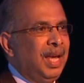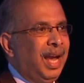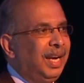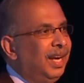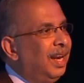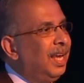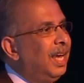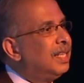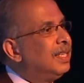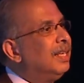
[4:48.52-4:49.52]
and it
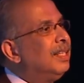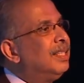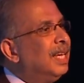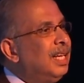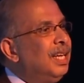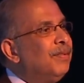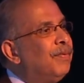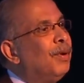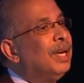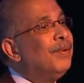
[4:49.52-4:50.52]
creates incentive
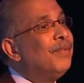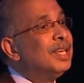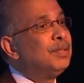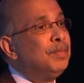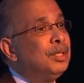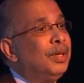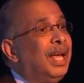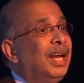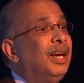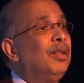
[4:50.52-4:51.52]
for investments to
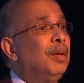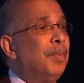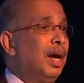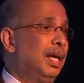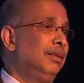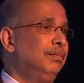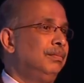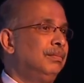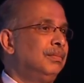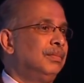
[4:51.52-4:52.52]
get into the market.
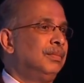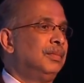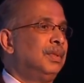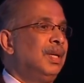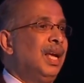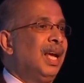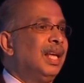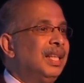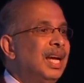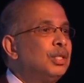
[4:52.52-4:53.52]

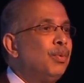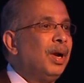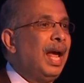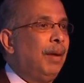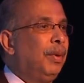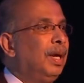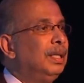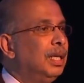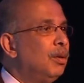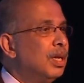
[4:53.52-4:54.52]
And that's what happened
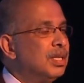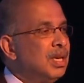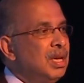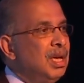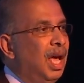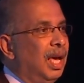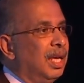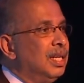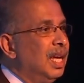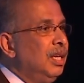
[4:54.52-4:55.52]
in the US. I
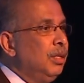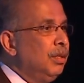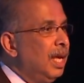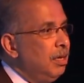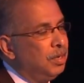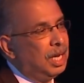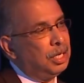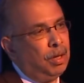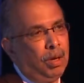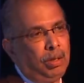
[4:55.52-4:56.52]
can tell you today, you can
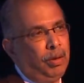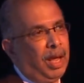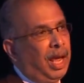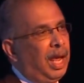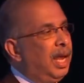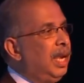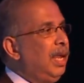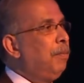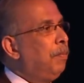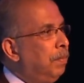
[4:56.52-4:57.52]
talk to
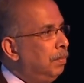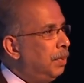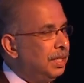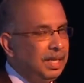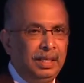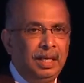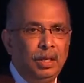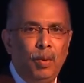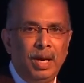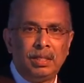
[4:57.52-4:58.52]
any person in the
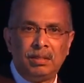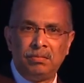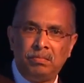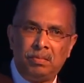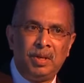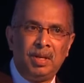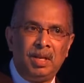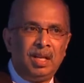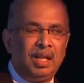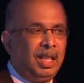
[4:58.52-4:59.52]
US,
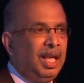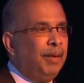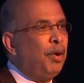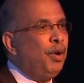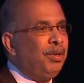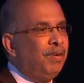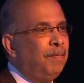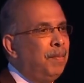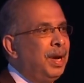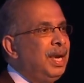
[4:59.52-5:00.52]
the amount of
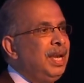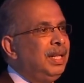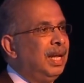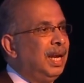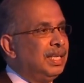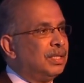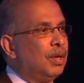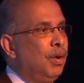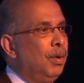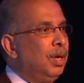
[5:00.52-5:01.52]
money that has
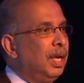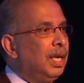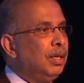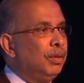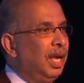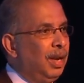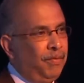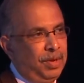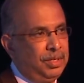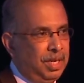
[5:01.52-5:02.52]
gone into the
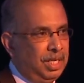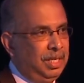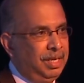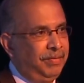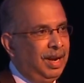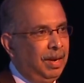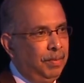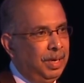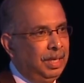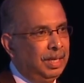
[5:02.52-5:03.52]
infrastructure
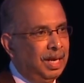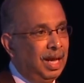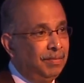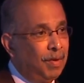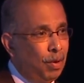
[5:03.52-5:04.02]
development in the Gulf